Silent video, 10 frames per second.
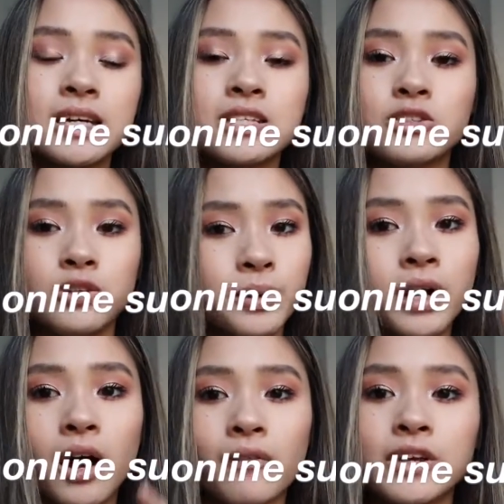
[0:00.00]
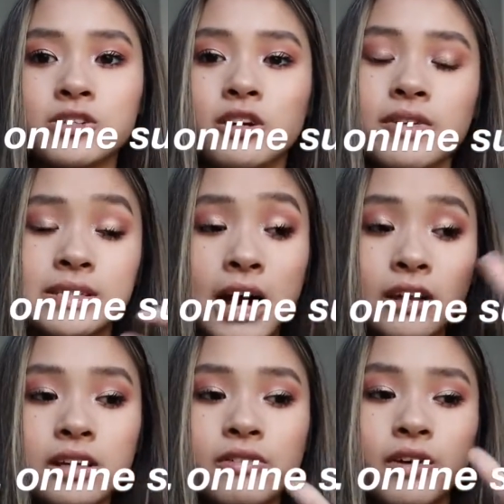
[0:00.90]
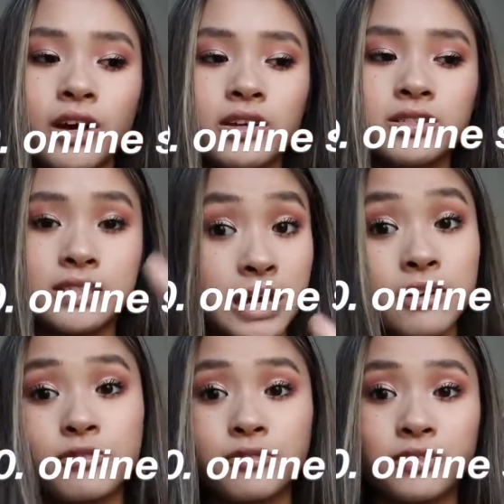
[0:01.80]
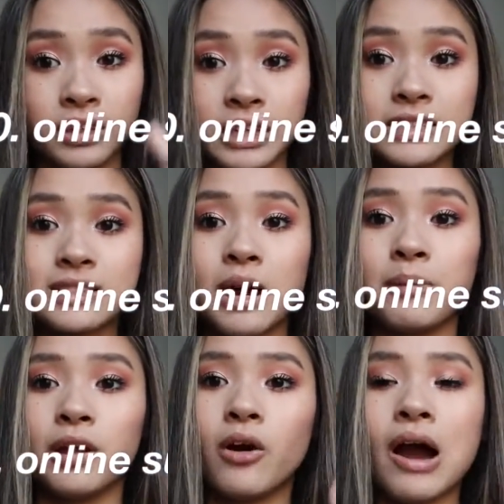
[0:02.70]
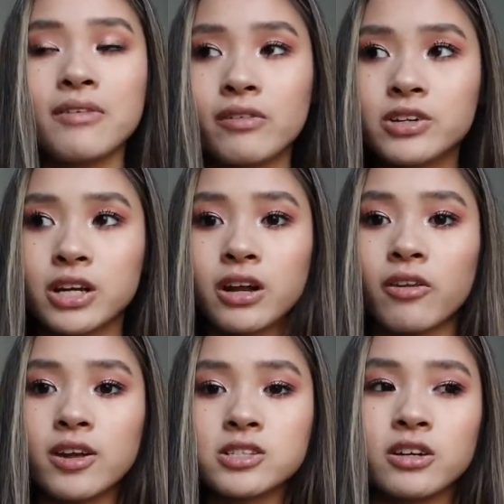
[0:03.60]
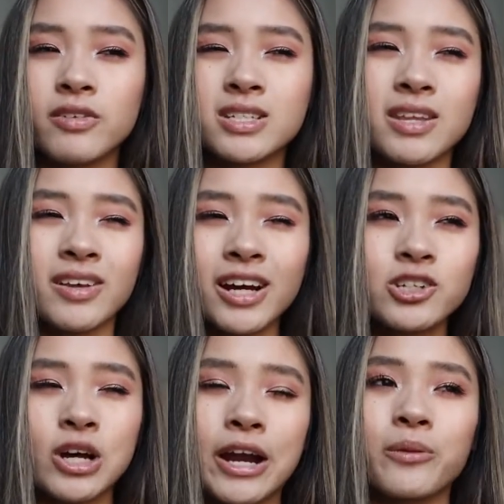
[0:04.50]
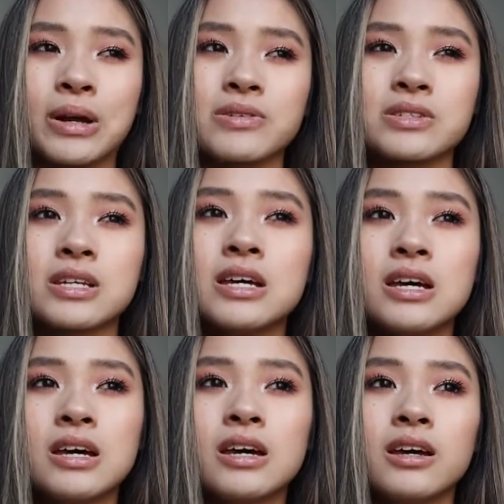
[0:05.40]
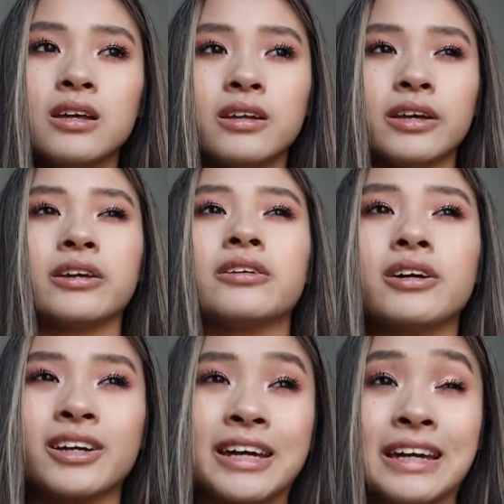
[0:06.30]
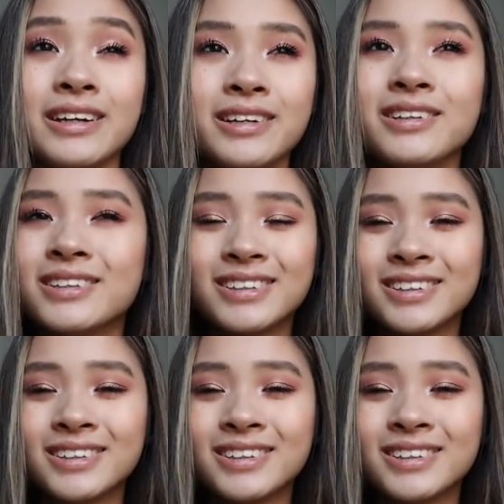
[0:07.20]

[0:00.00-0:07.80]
thing is doing online surveys. I'll leave safe links down below. I've never done online surveys. I think I tried it when I was like a kid,